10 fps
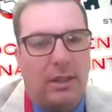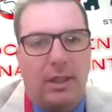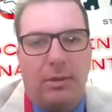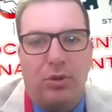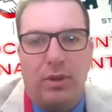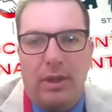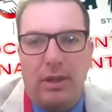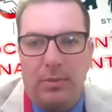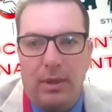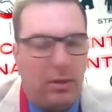staying up to
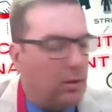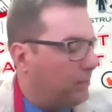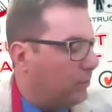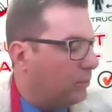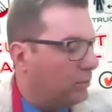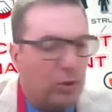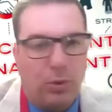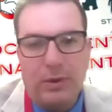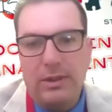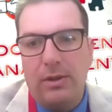date. We are, of
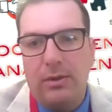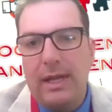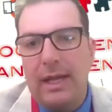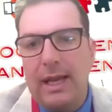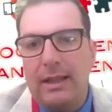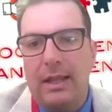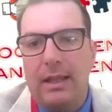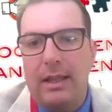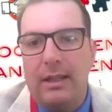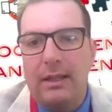course, always looking at
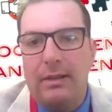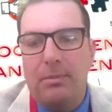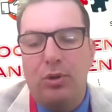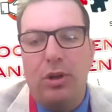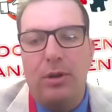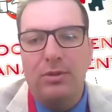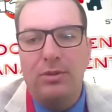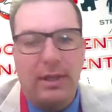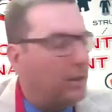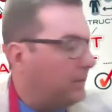the
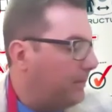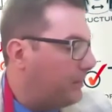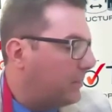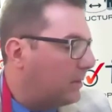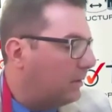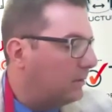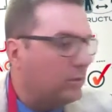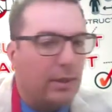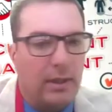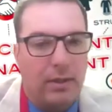procurement tracker,
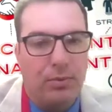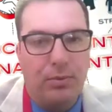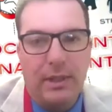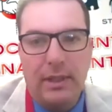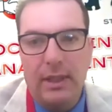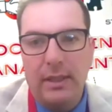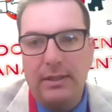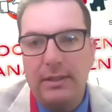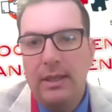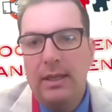reading
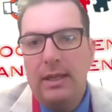it.